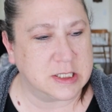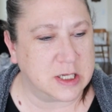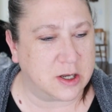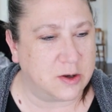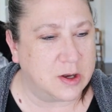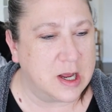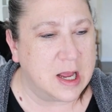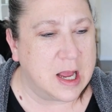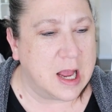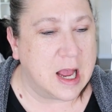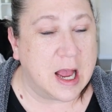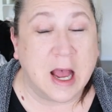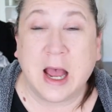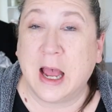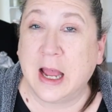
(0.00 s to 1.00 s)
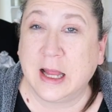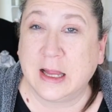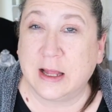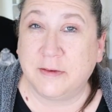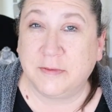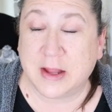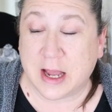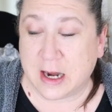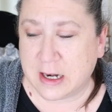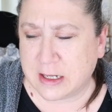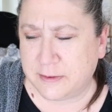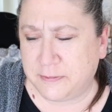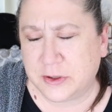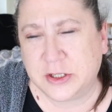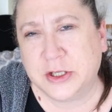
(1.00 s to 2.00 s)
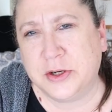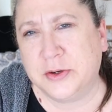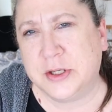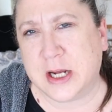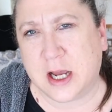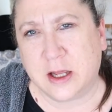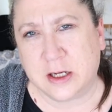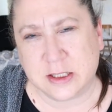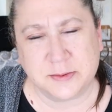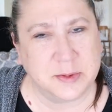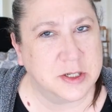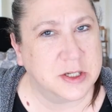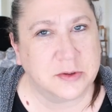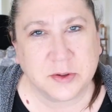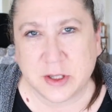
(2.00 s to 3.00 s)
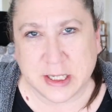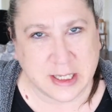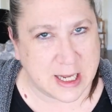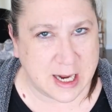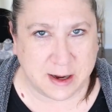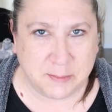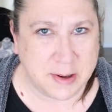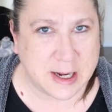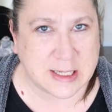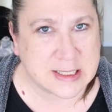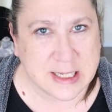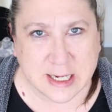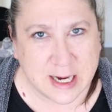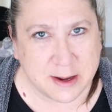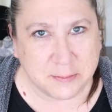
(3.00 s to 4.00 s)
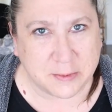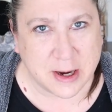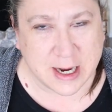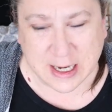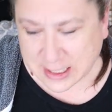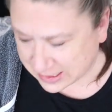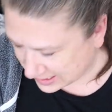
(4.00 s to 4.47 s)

So I love that. And for $2, I mean, you really can't pass that up, right?